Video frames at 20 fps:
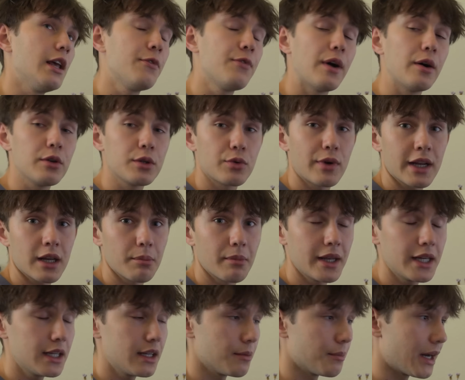If I was
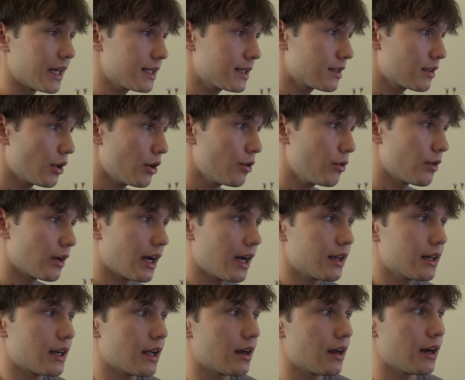recommending mice though,
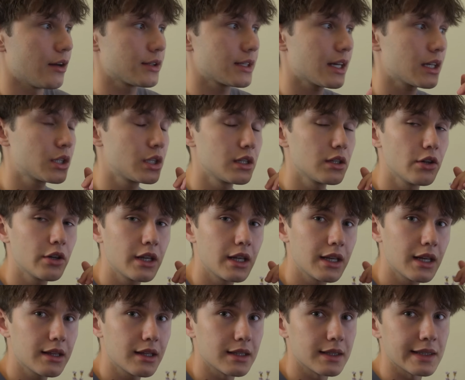I was actually
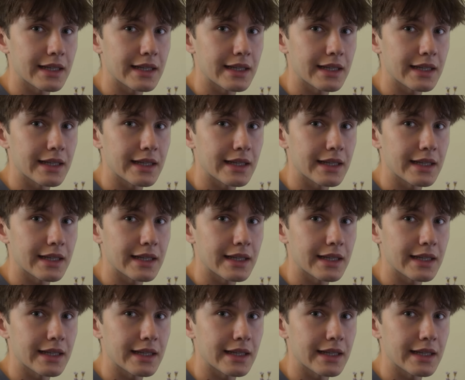looking at the